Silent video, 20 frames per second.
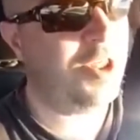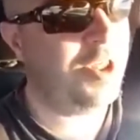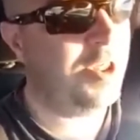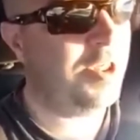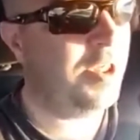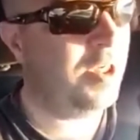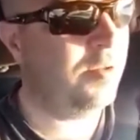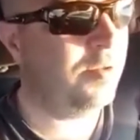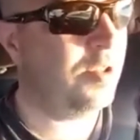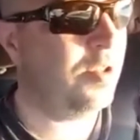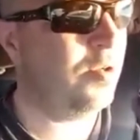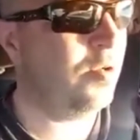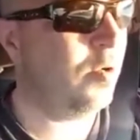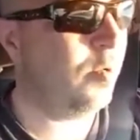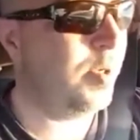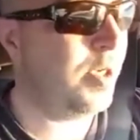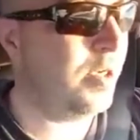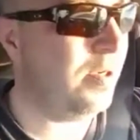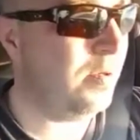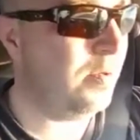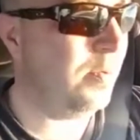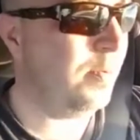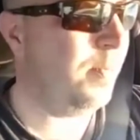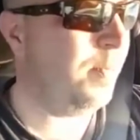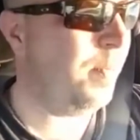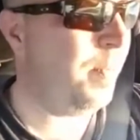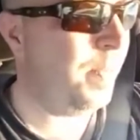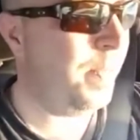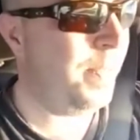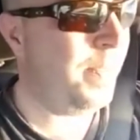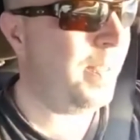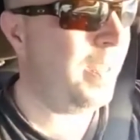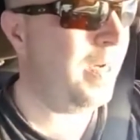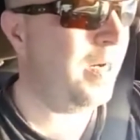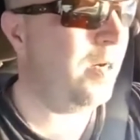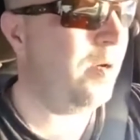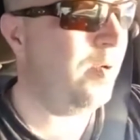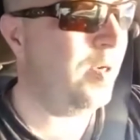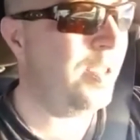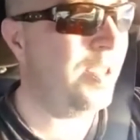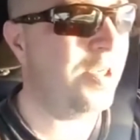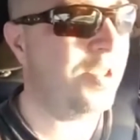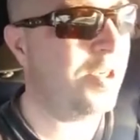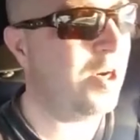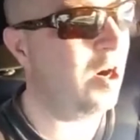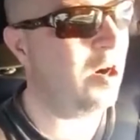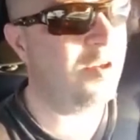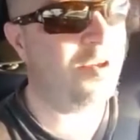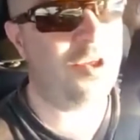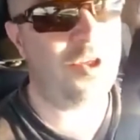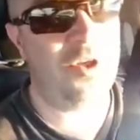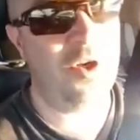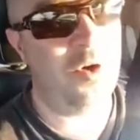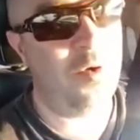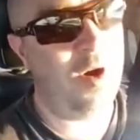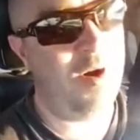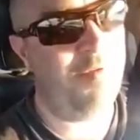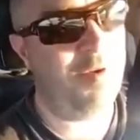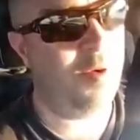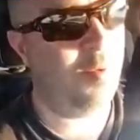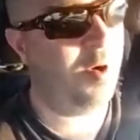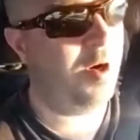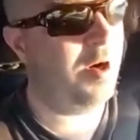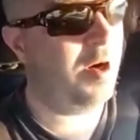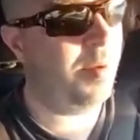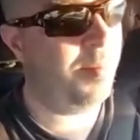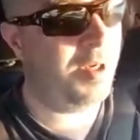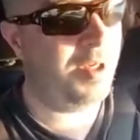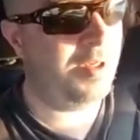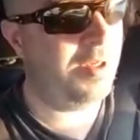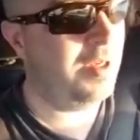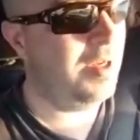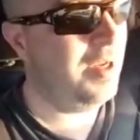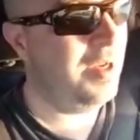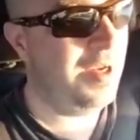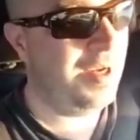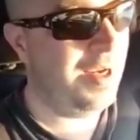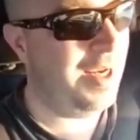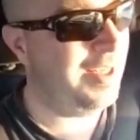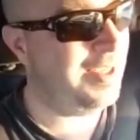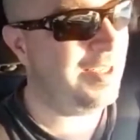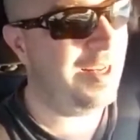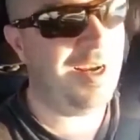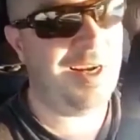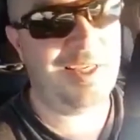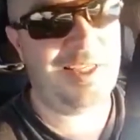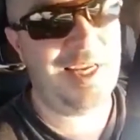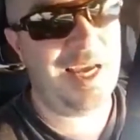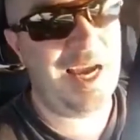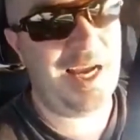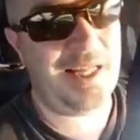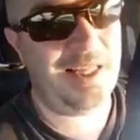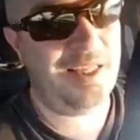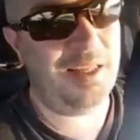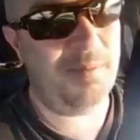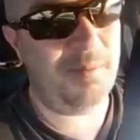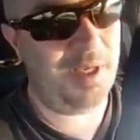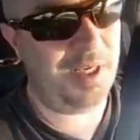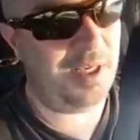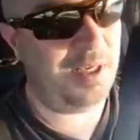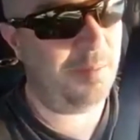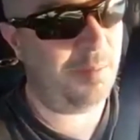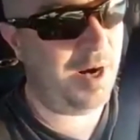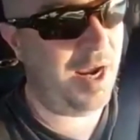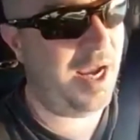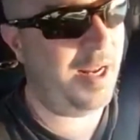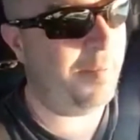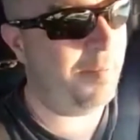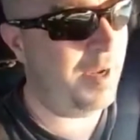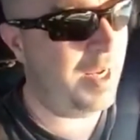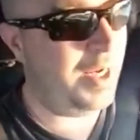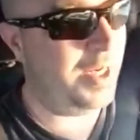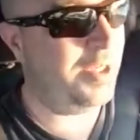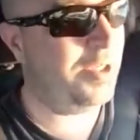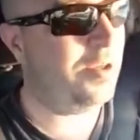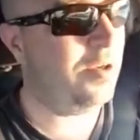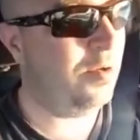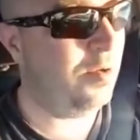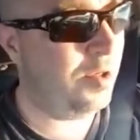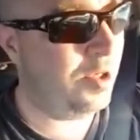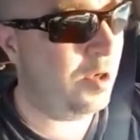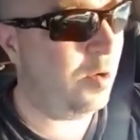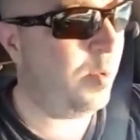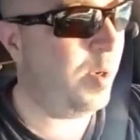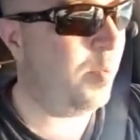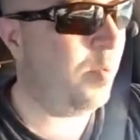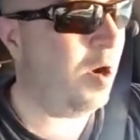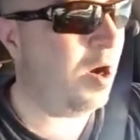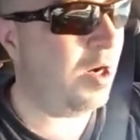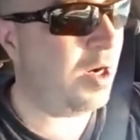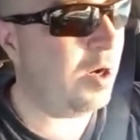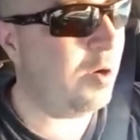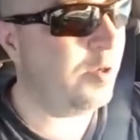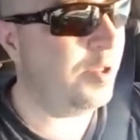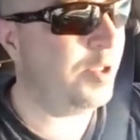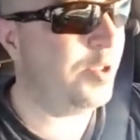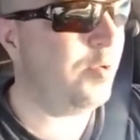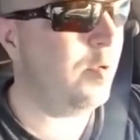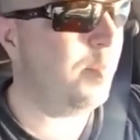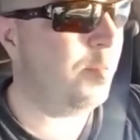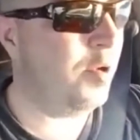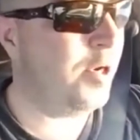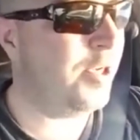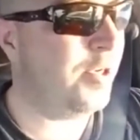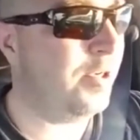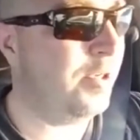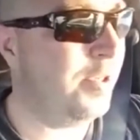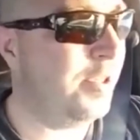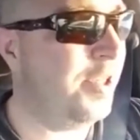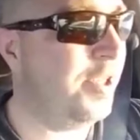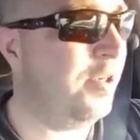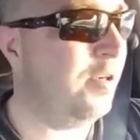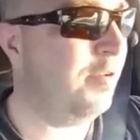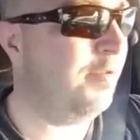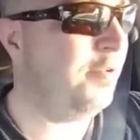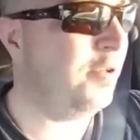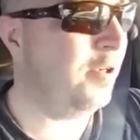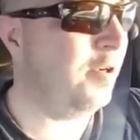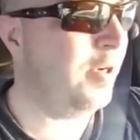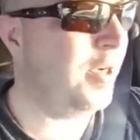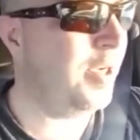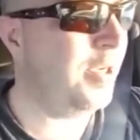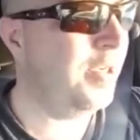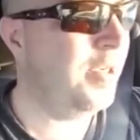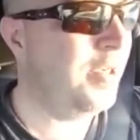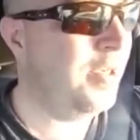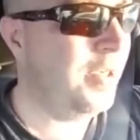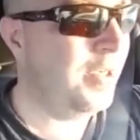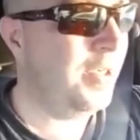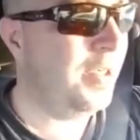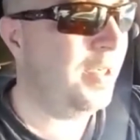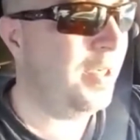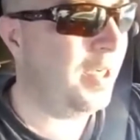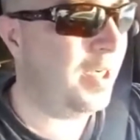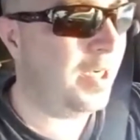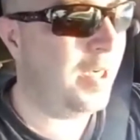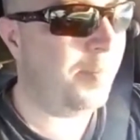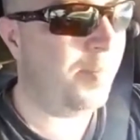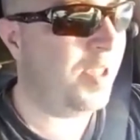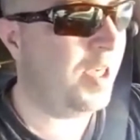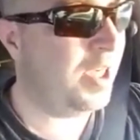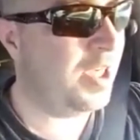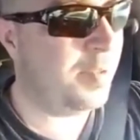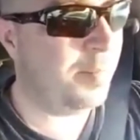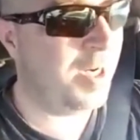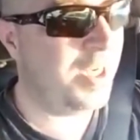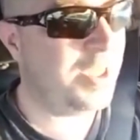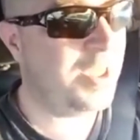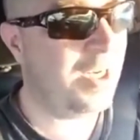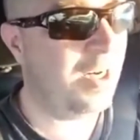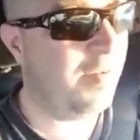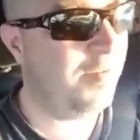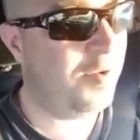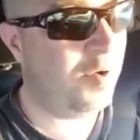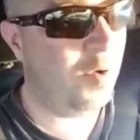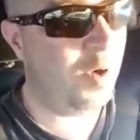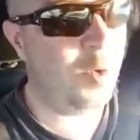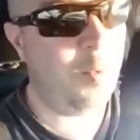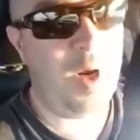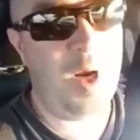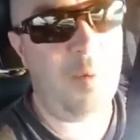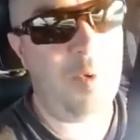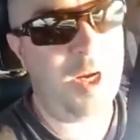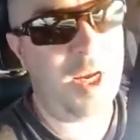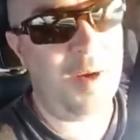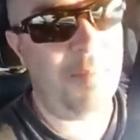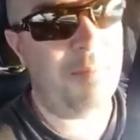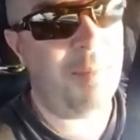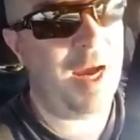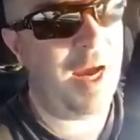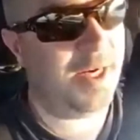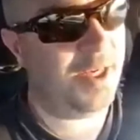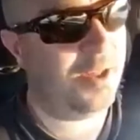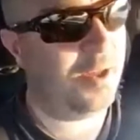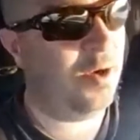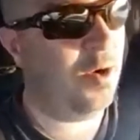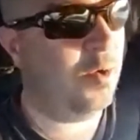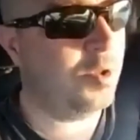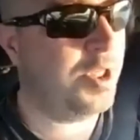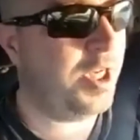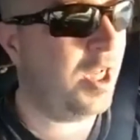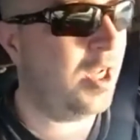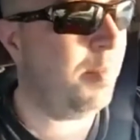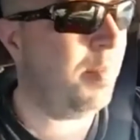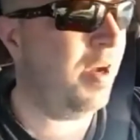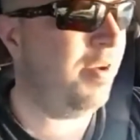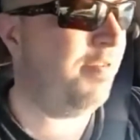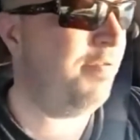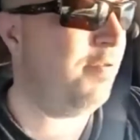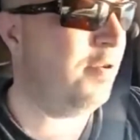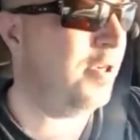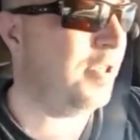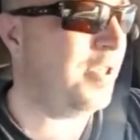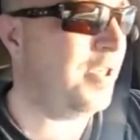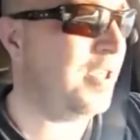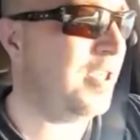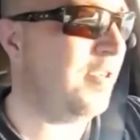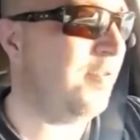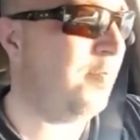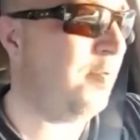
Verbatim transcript: and out the door we go. Now, uh, there's Garth snow everywhere. I mean, it's not exactly the middle of Brad May, so, you know, we walk out into a pretty good Theo Fleury. Uh, I'm thinking to myself, the only way we're getting back to the hotel by foot is if we